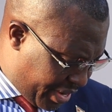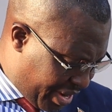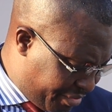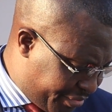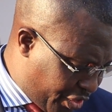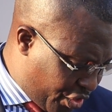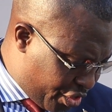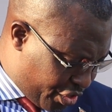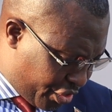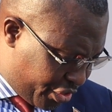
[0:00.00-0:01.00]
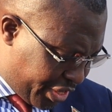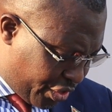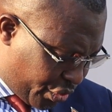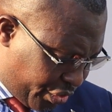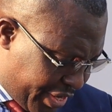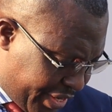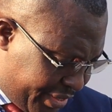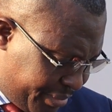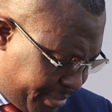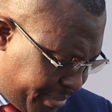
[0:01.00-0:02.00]
have for long
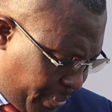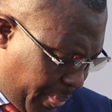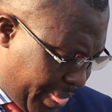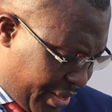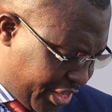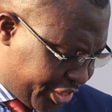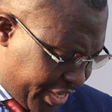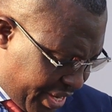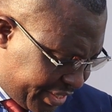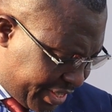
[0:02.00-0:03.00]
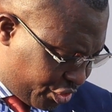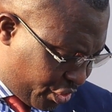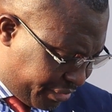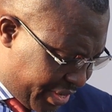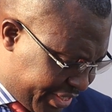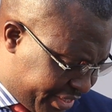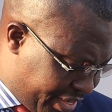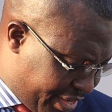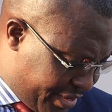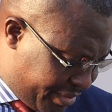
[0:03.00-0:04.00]
included a shared sense of
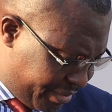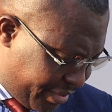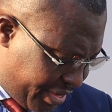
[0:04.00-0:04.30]
destiny,